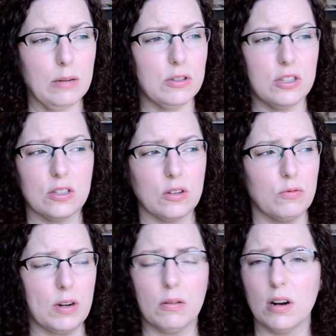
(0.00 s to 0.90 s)
it was just a
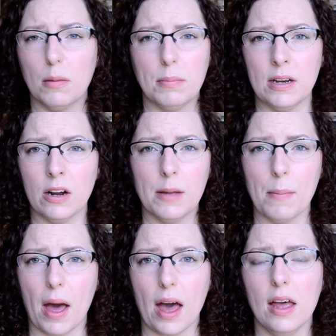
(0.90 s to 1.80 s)
real clumpy
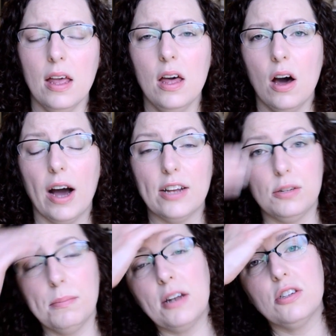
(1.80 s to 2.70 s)
nightmare. I
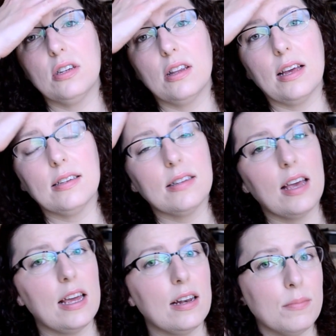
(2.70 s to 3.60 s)
actually mentioned this
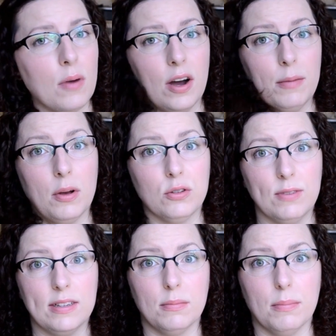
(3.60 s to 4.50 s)
in my most
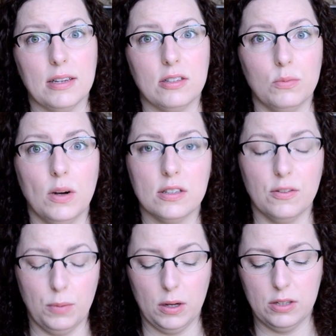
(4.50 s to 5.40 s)
recent Best and Worst
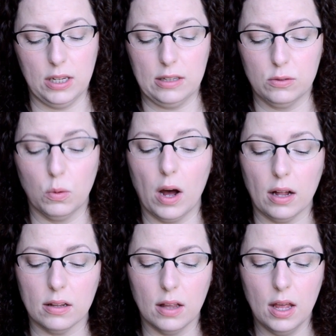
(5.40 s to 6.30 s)
of Beauty as
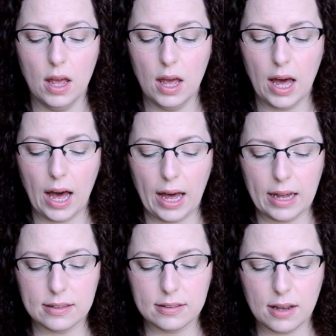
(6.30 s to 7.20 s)
well.
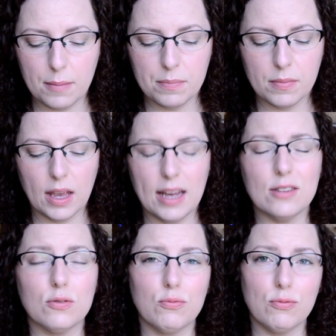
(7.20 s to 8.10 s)
And
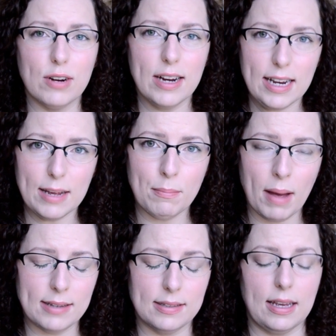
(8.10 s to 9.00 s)
it's really
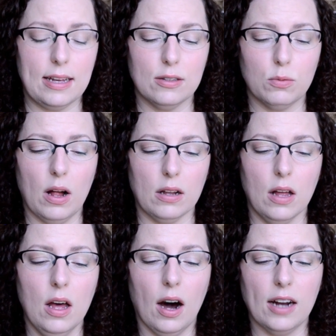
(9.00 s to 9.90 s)
messy as
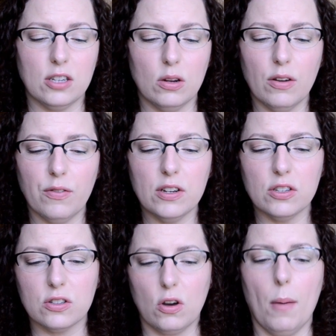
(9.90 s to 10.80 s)
well. I don't know if I
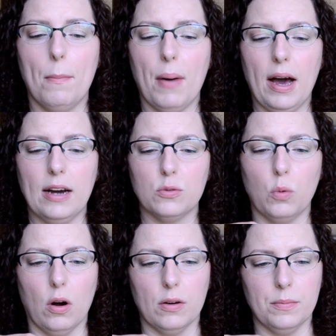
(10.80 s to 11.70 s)
just got a bad
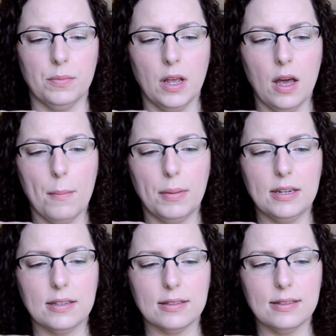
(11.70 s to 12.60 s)
one, but
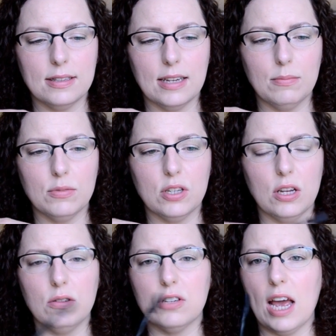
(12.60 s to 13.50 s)
it doesn't seem
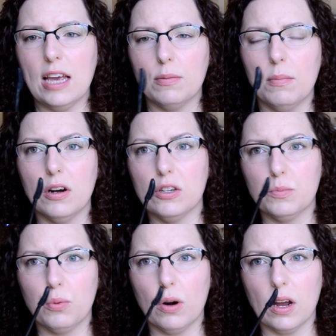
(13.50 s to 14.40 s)
to take
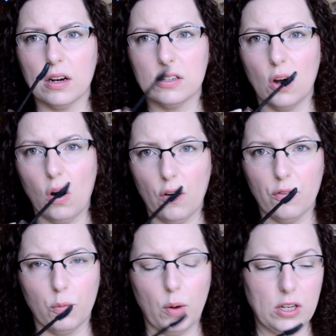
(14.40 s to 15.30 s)
much product
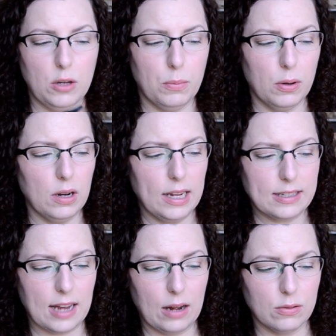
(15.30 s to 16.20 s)
off when you pull
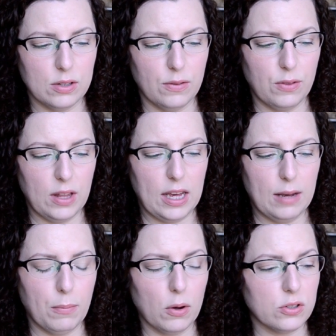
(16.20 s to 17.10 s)
it out of
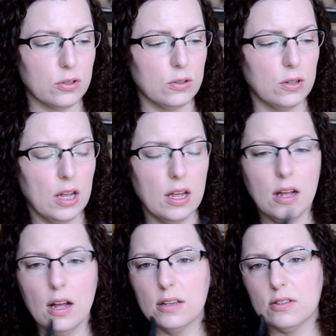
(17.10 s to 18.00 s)
the bottle.
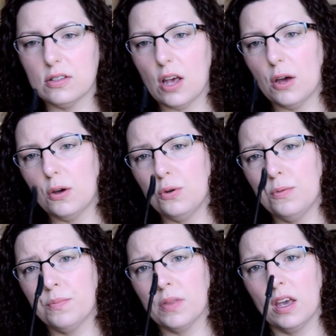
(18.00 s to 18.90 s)
So
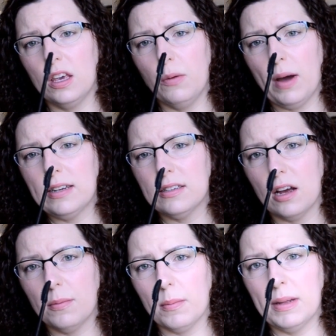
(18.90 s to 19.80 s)
you end
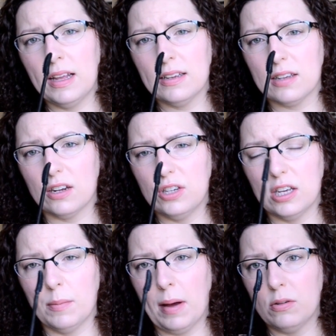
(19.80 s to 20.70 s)
up, I mean that's
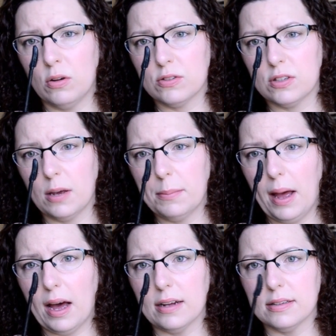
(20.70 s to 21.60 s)
actually come out not so
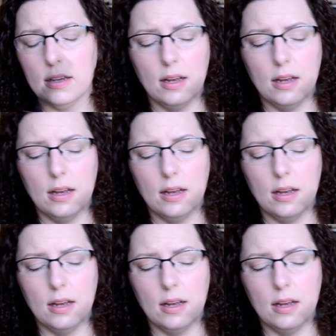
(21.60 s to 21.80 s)
bad.